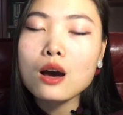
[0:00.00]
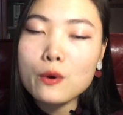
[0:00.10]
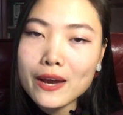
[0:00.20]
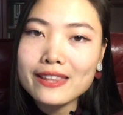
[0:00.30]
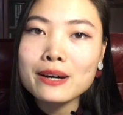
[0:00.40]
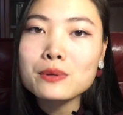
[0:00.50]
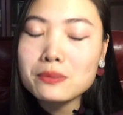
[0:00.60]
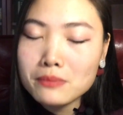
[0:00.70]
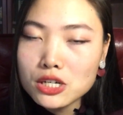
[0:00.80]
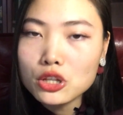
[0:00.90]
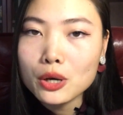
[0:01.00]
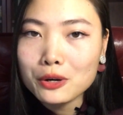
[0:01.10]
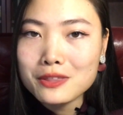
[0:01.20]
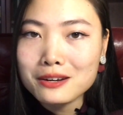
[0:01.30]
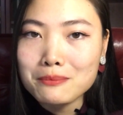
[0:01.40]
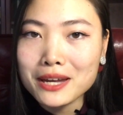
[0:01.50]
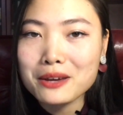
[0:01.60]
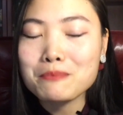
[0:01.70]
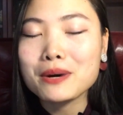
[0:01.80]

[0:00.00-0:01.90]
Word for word: Okay, that was much longer than a minute,